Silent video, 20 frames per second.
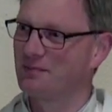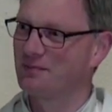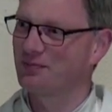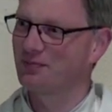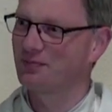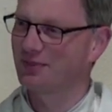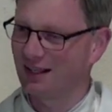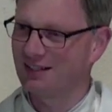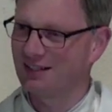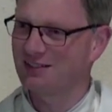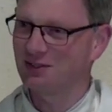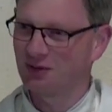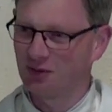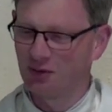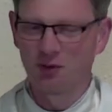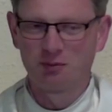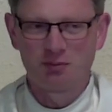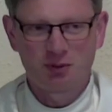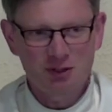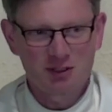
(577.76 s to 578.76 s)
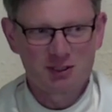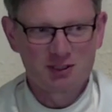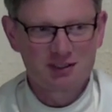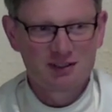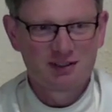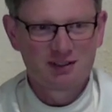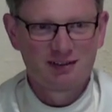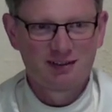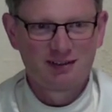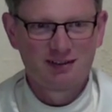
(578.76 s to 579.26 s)
That's the whole point.
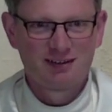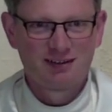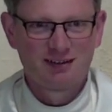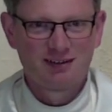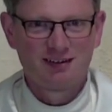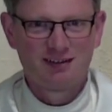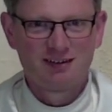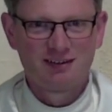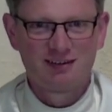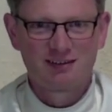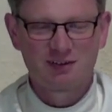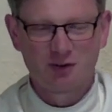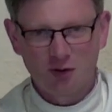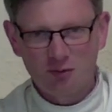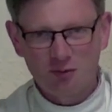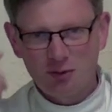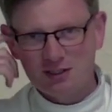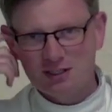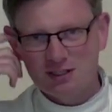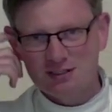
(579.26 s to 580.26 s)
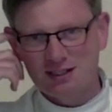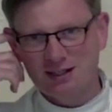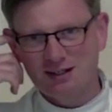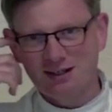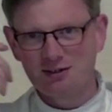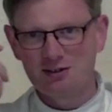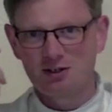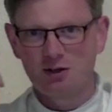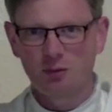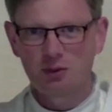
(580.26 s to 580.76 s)
The whole point is that,
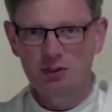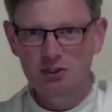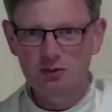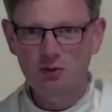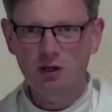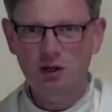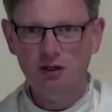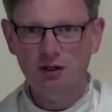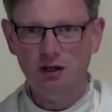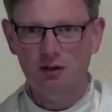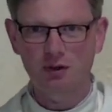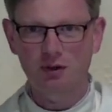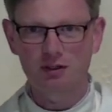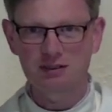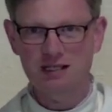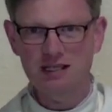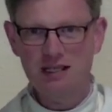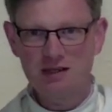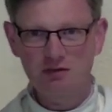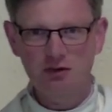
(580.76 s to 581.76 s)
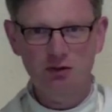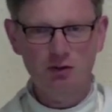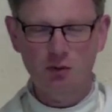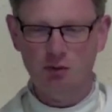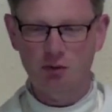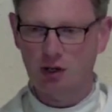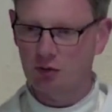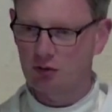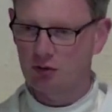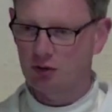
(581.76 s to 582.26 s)
you know, we do what God wants, even though we're
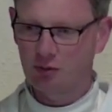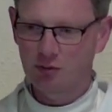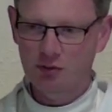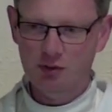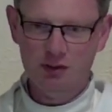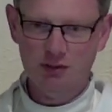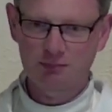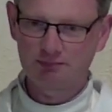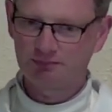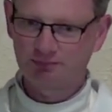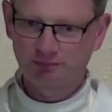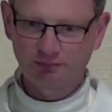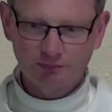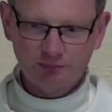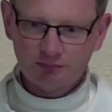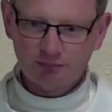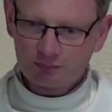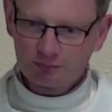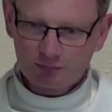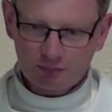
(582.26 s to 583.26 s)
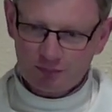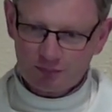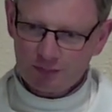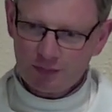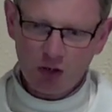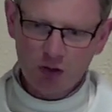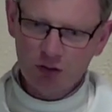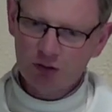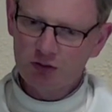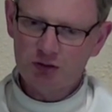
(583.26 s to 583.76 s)
outnumbered and
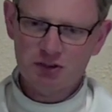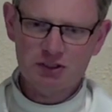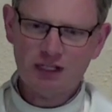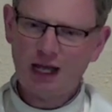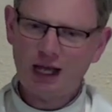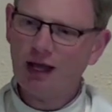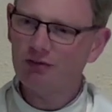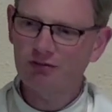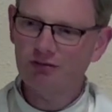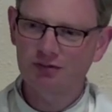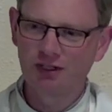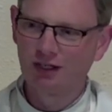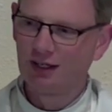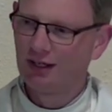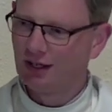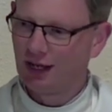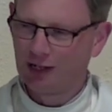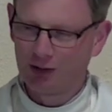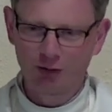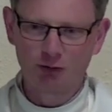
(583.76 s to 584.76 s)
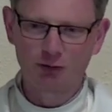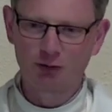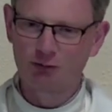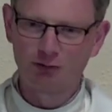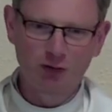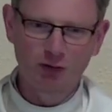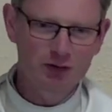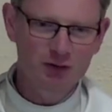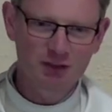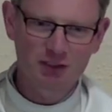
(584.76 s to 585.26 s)
understaffed and
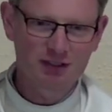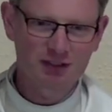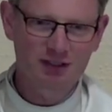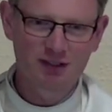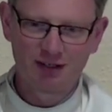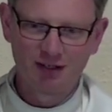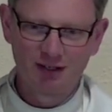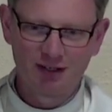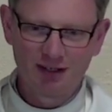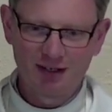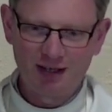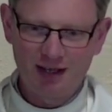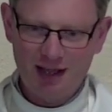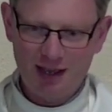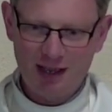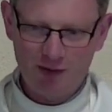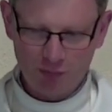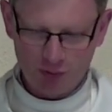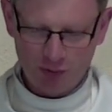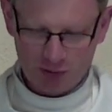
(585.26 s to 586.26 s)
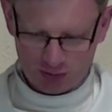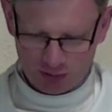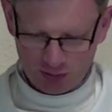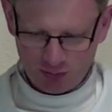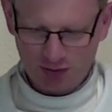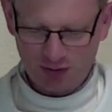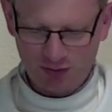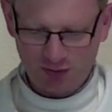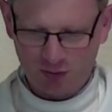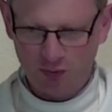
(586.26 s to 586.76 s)
underfunded. If we do what
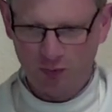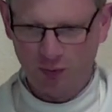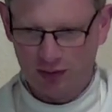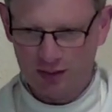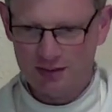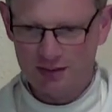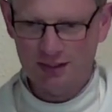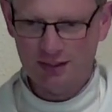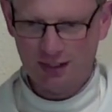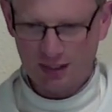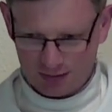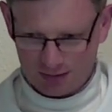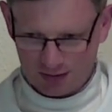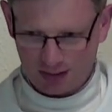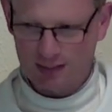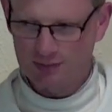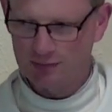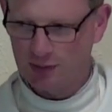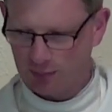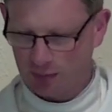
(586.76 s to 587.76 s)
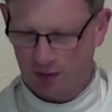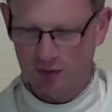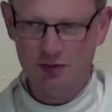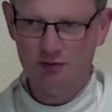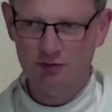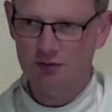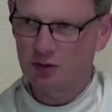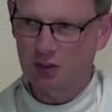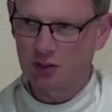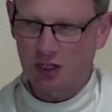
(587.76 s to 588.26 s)
the Lord wants, in time it bears
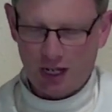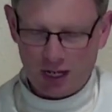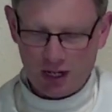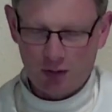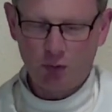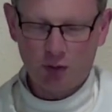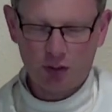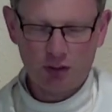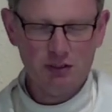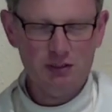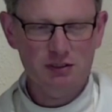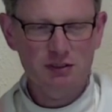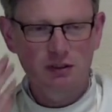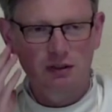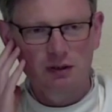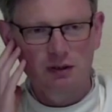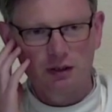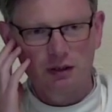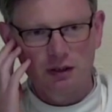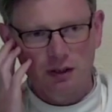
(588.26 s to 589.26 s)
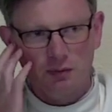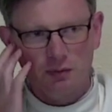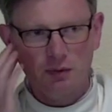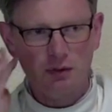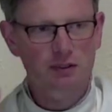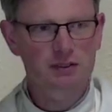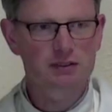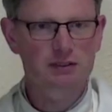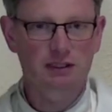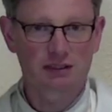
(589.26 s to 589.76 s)
fruit. It works. It
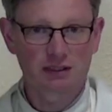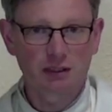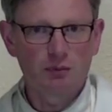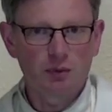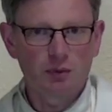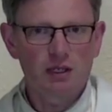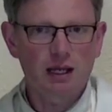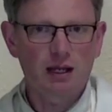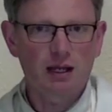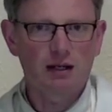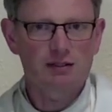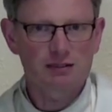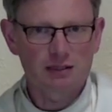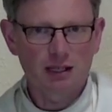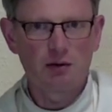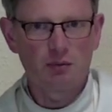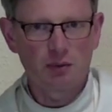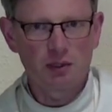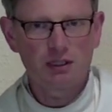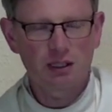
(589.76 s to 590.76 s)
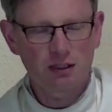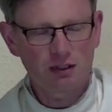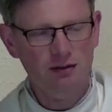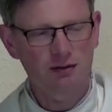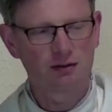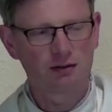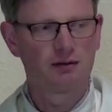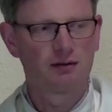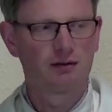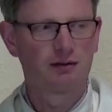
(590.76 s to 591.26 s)
works. Because then we can't say we did it.
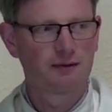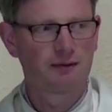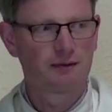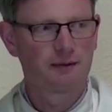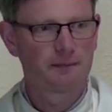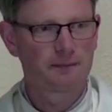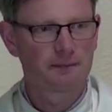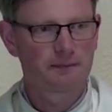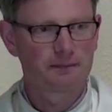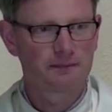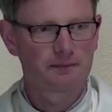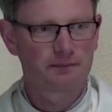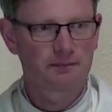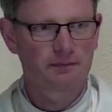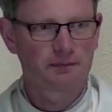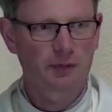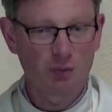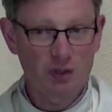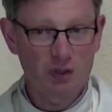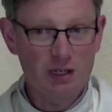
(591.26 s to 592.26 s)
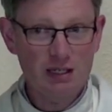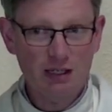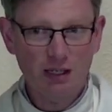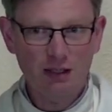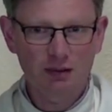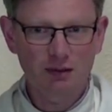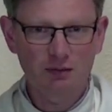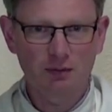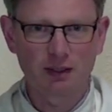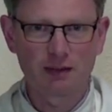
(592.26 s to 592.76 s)
We get in
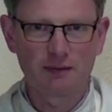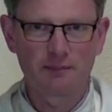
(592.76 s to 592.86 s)
the way.